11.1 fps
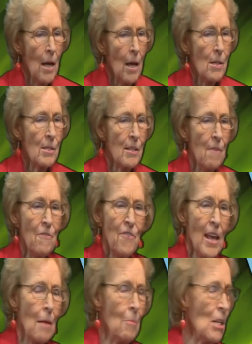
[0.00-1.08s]
Some
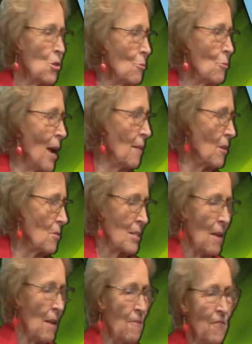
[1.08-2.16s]
families travel.
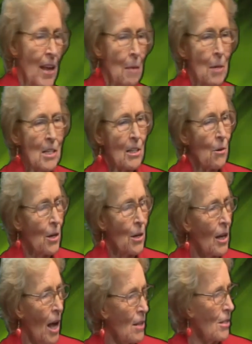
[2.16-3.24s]
Some families go to
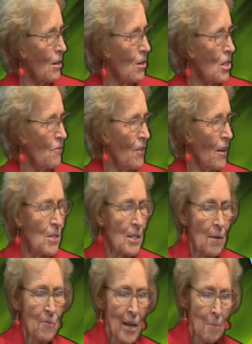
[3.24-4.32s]
concerts.
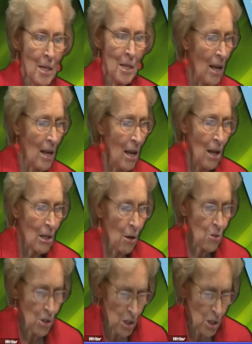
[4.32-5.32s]
Some families go to